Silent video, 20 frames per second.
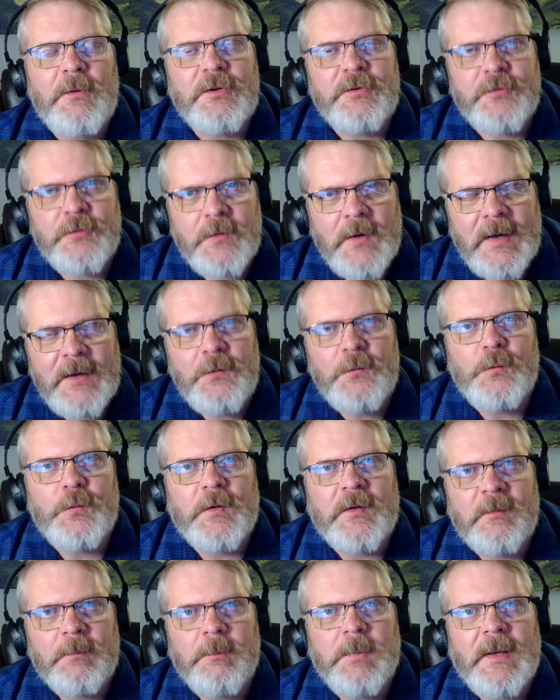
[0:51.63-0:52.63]
try to
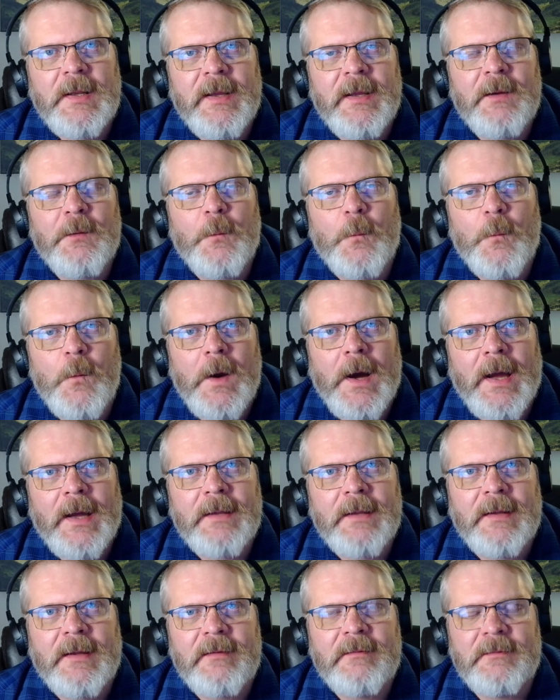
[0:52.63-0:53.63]
explain why
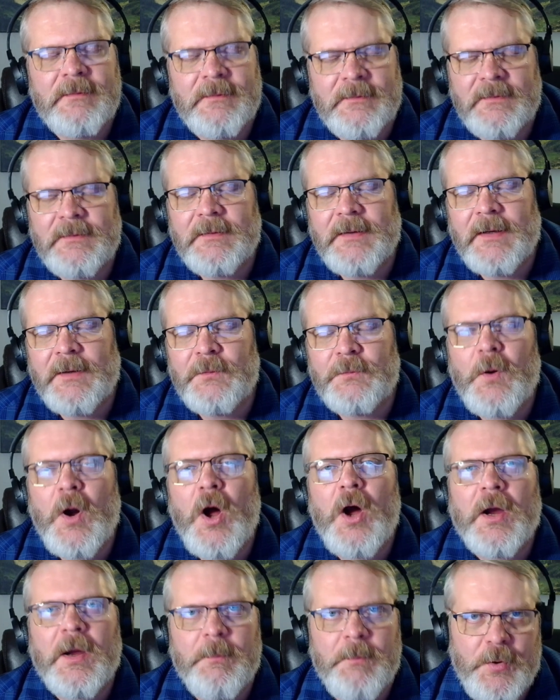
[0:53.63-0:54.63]
that's a
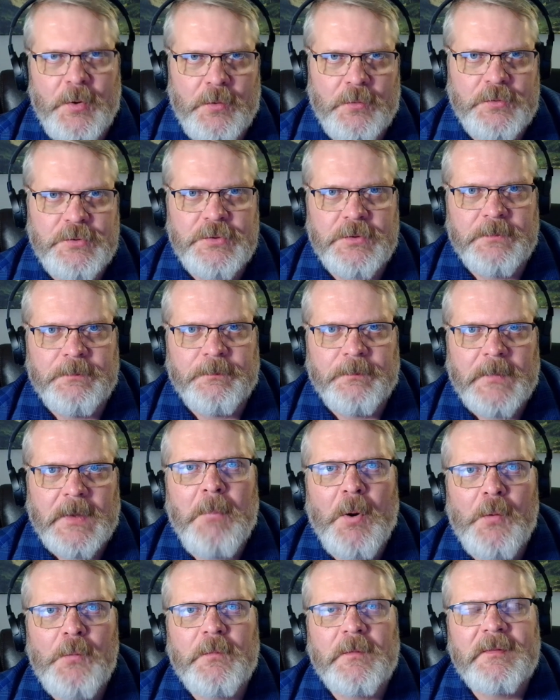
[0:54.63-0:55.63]
wrong approach.
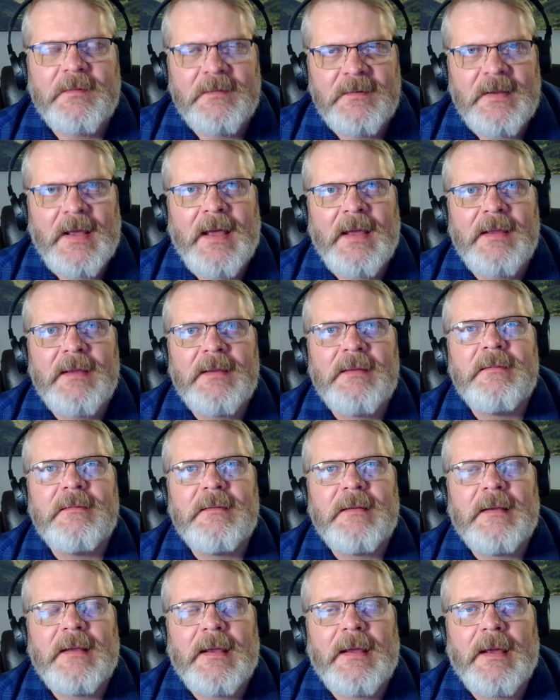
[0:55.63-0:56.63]
Both science
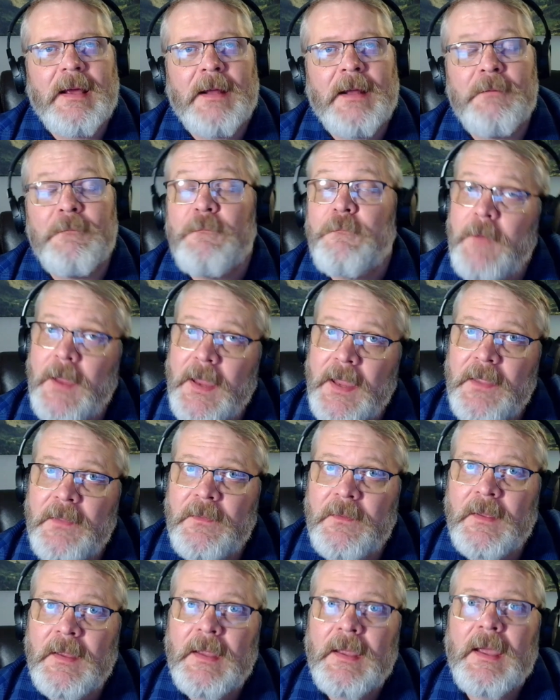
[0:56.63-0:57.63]
and faith
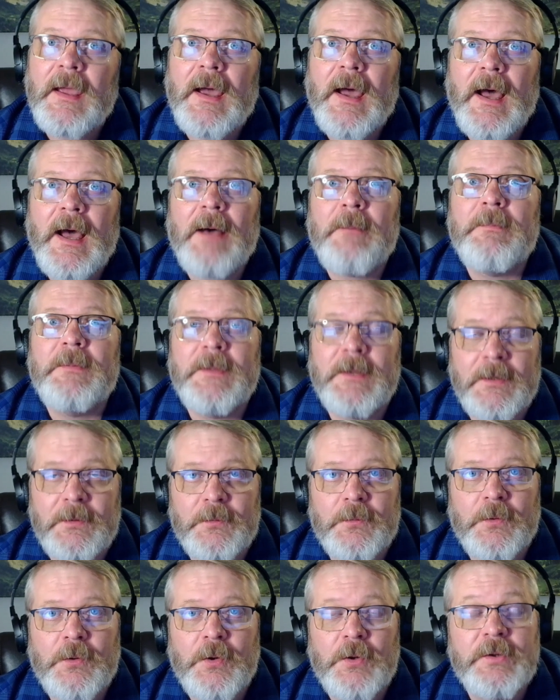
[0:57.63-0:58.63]
have their
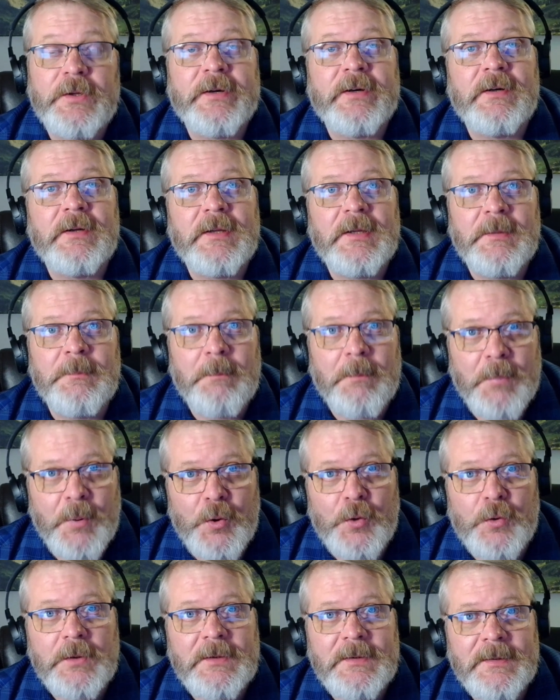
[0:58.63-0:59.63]
role, their
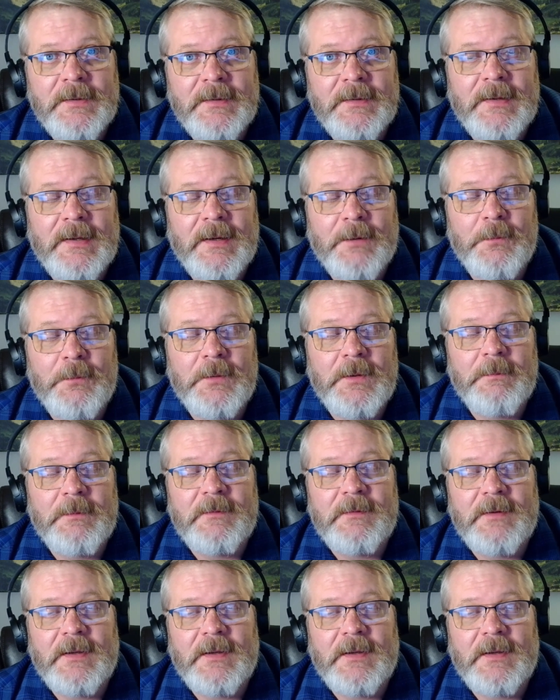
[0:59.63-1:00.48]
important, I would even say